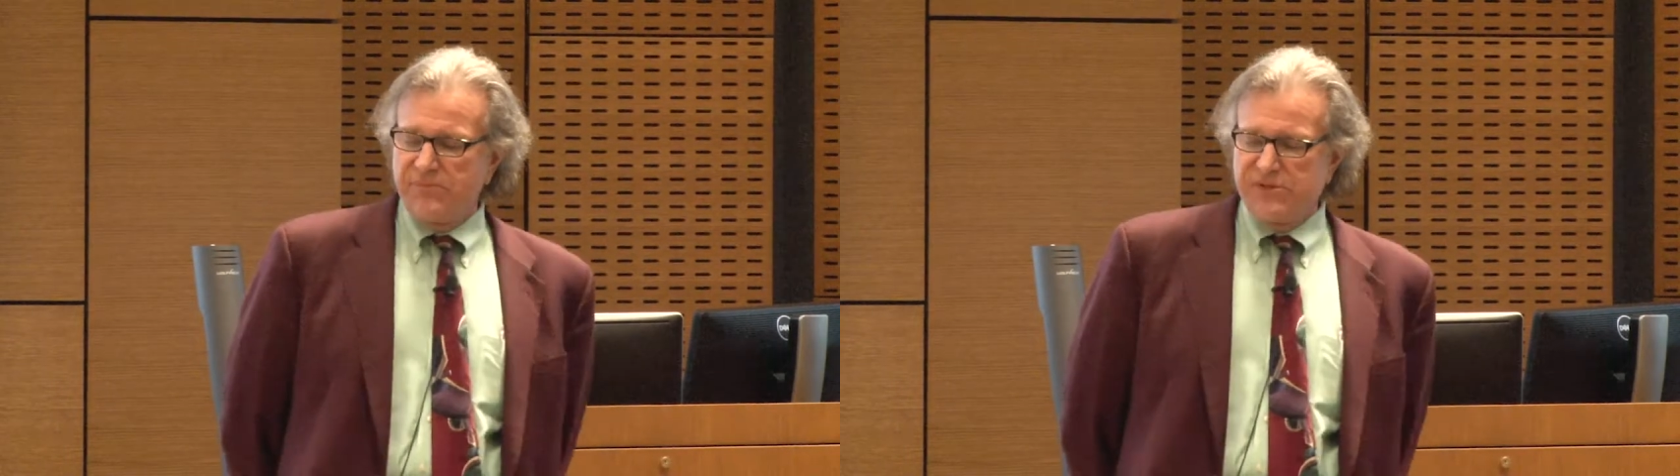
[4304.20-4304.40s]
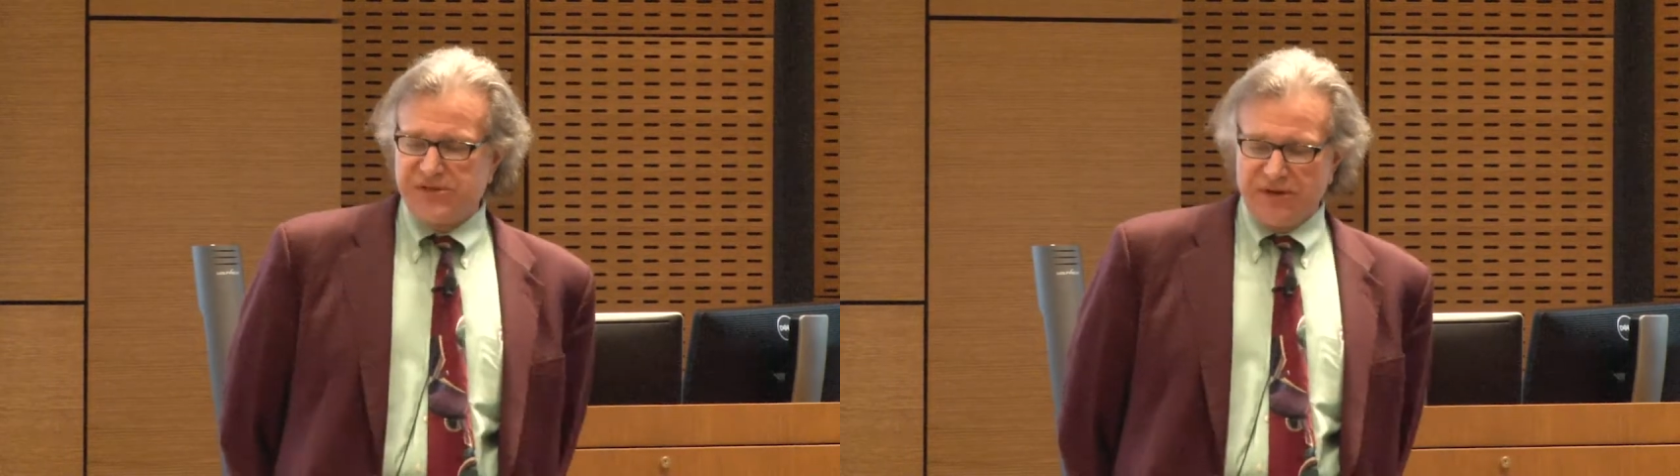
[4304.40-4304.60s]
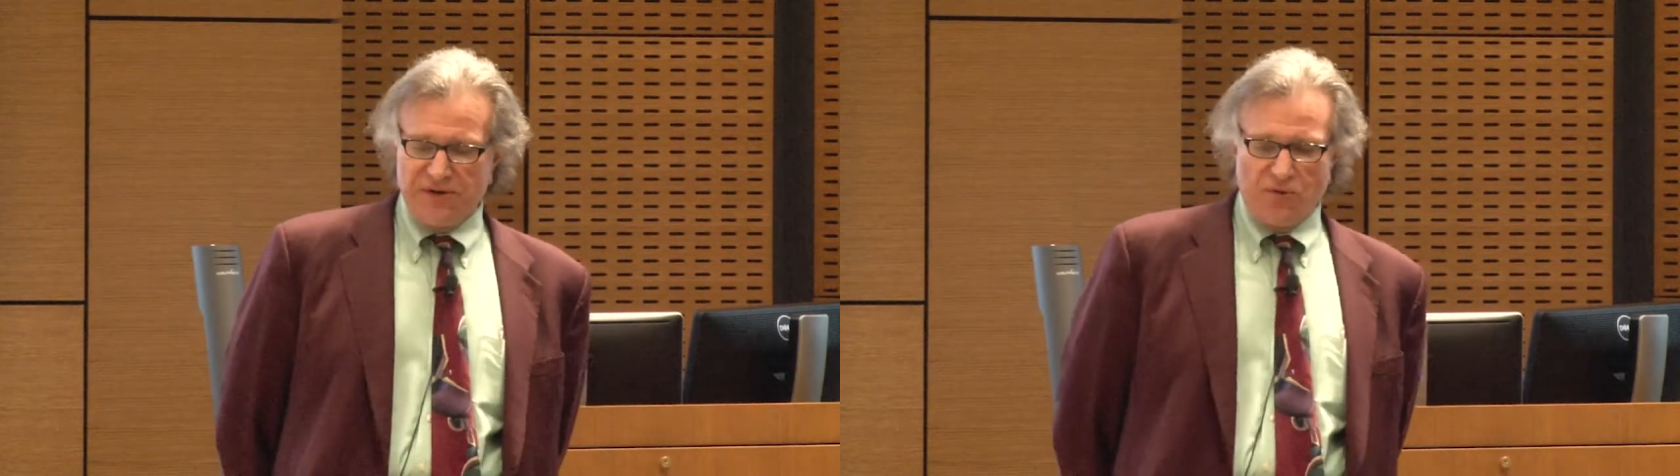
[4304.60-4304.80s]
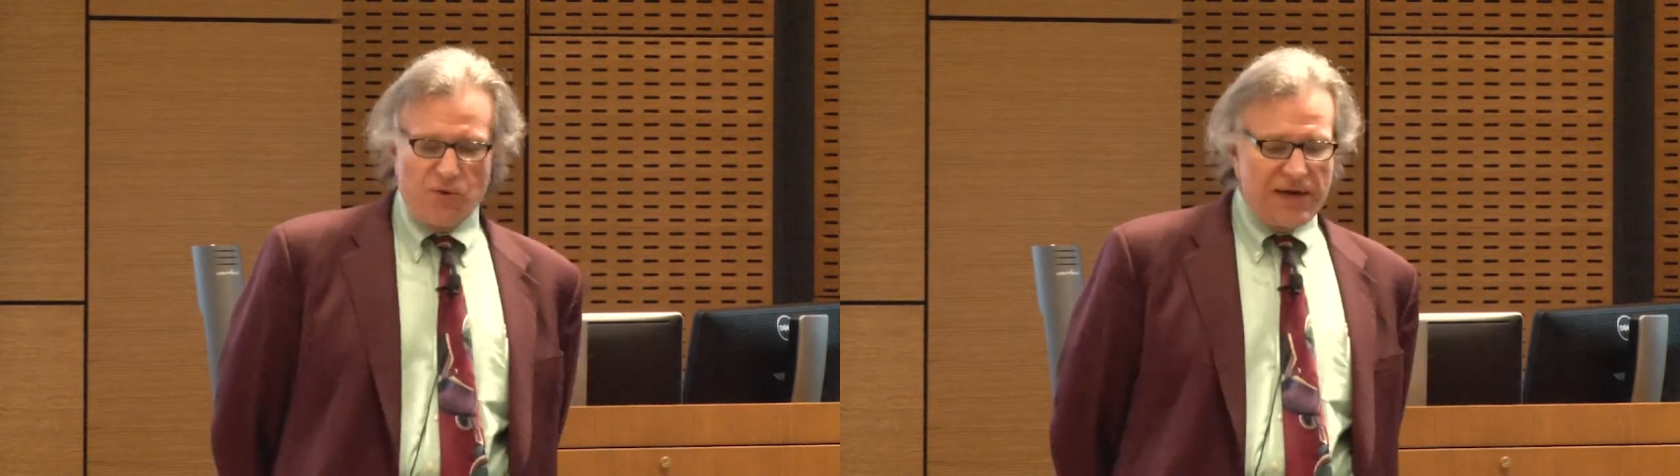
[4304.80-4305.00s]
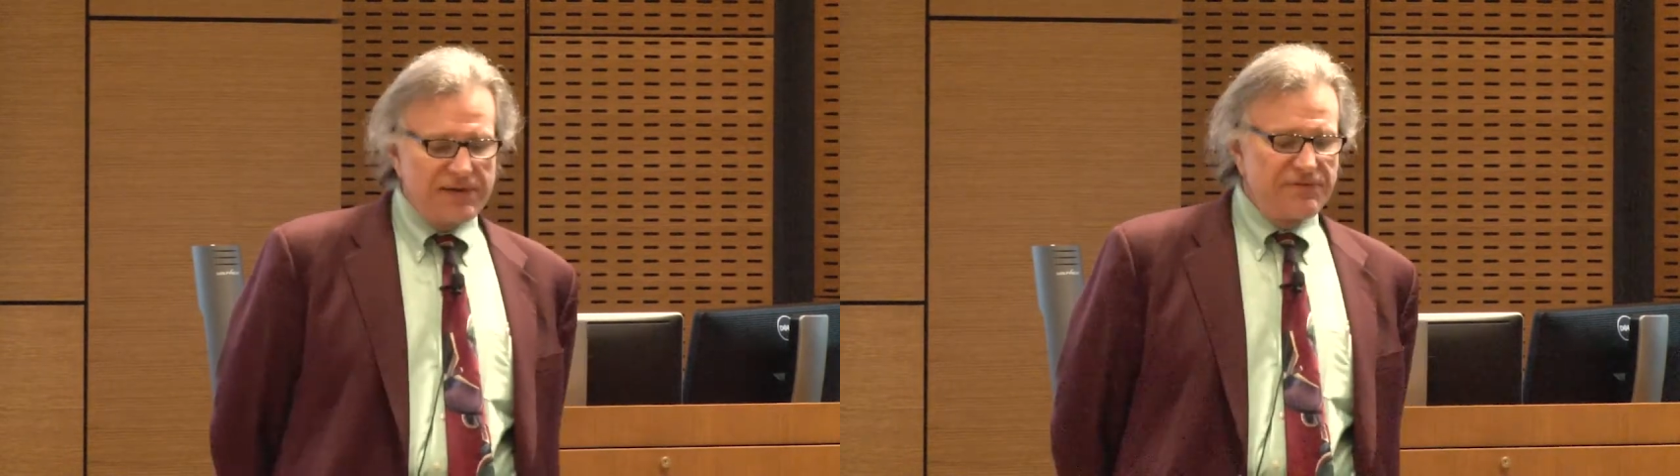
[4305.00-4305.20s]
Senator
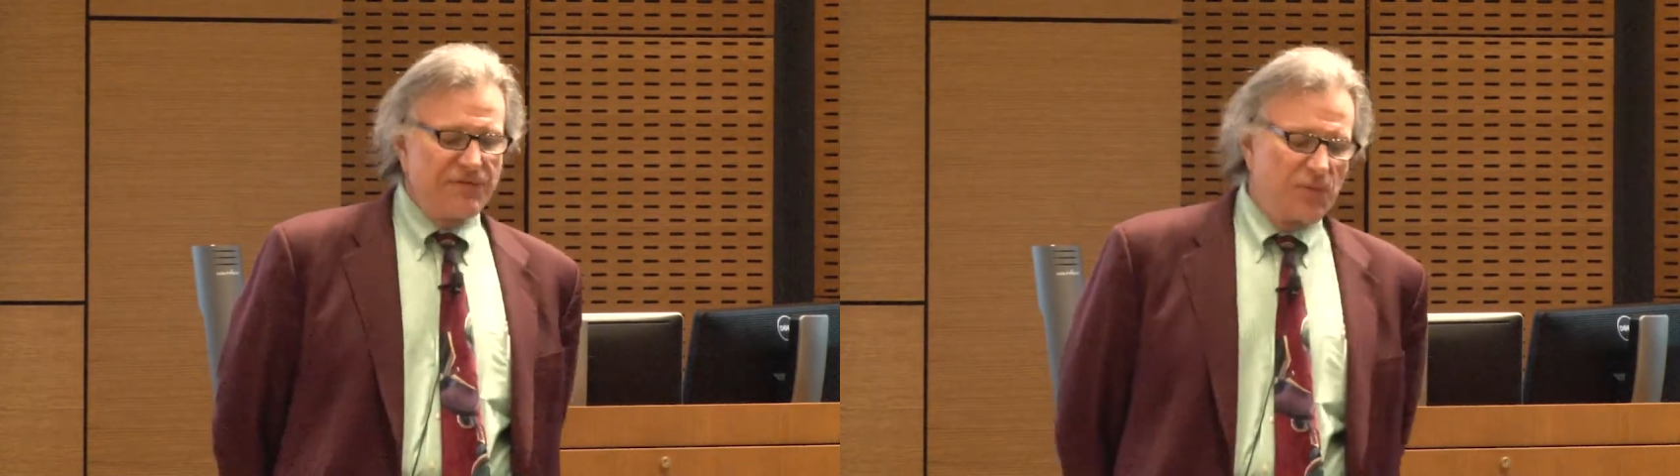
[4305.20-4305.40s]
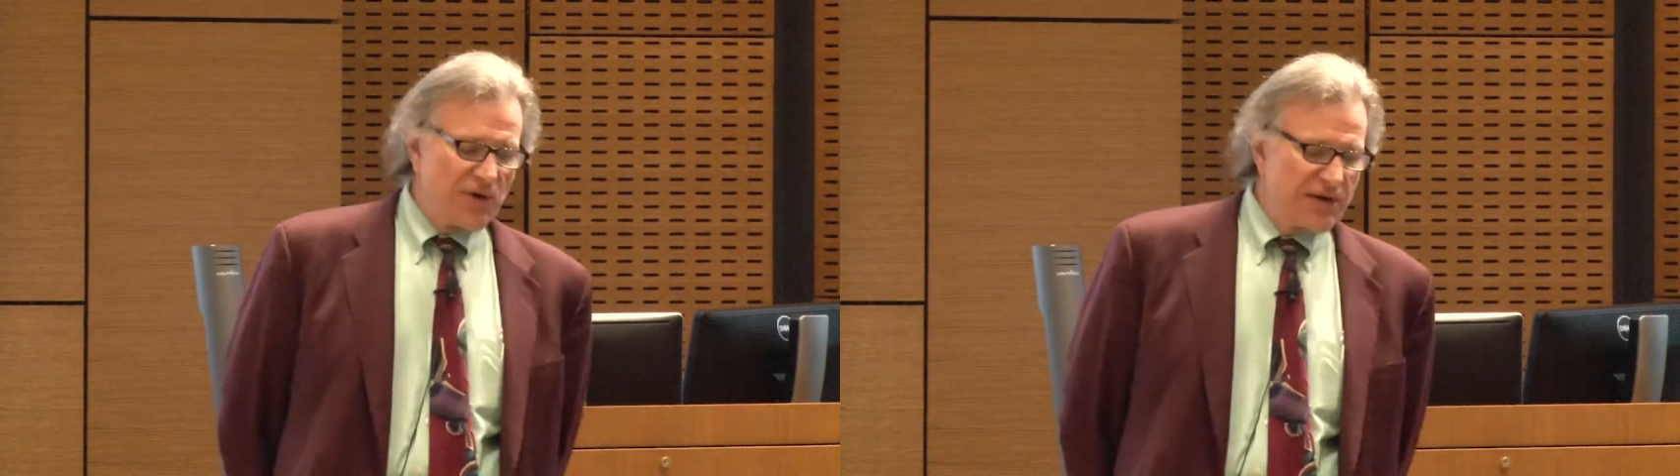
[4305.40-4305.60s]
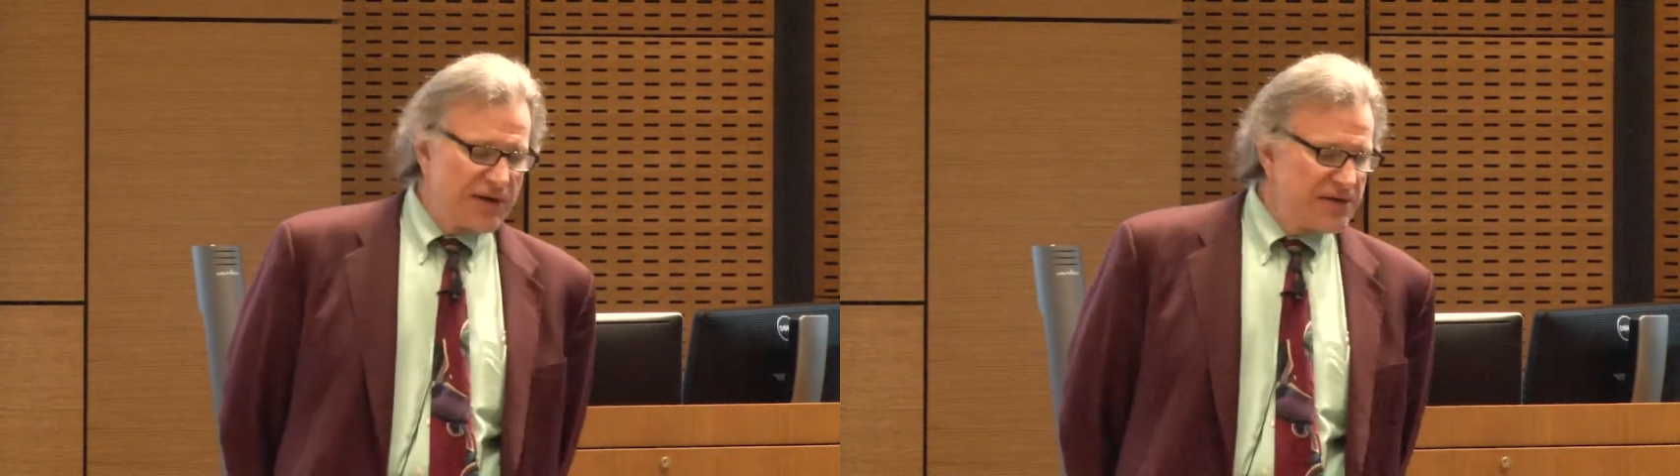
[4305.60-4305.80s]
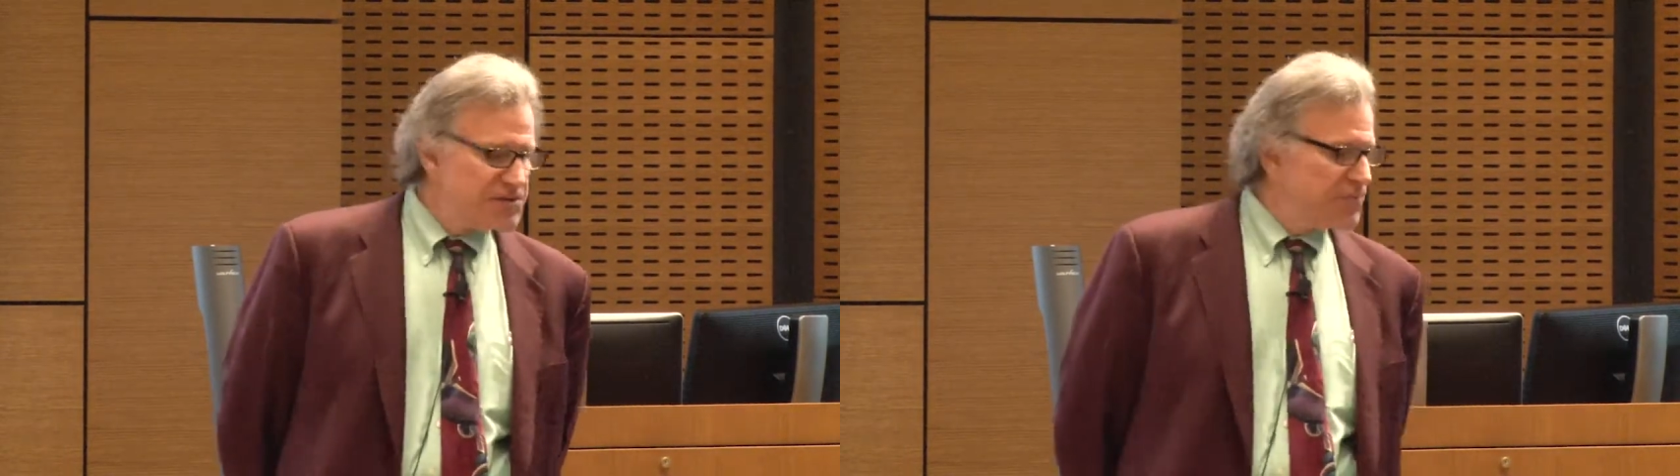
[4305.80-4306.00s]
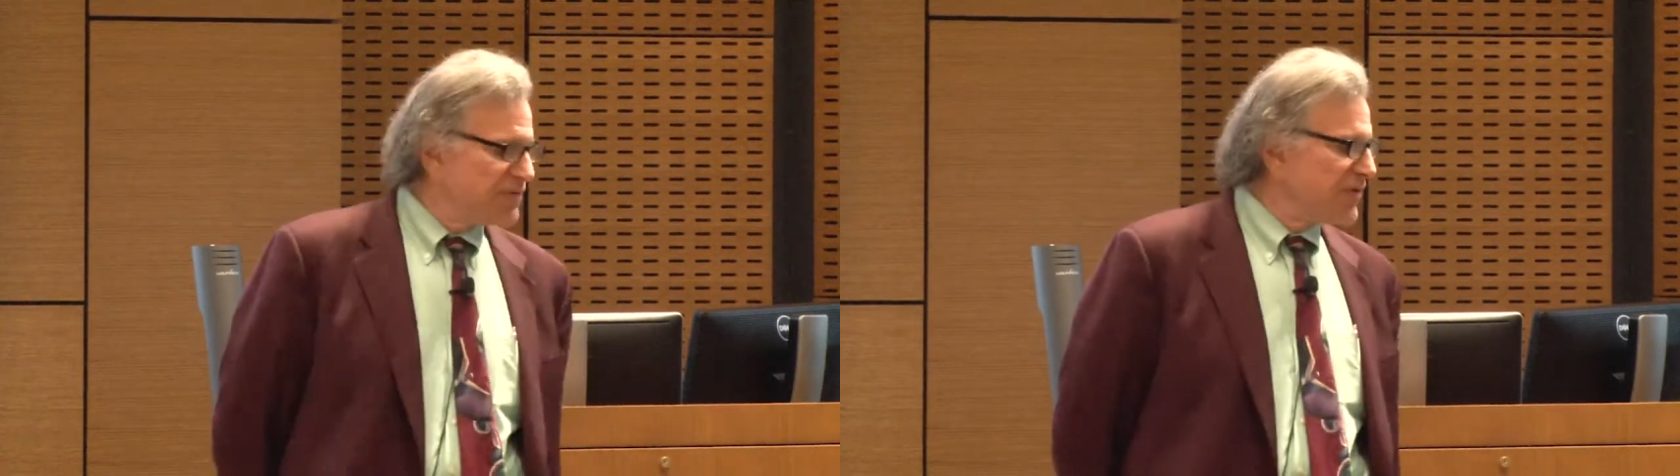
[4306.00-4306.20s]
Wyden from Oregon has put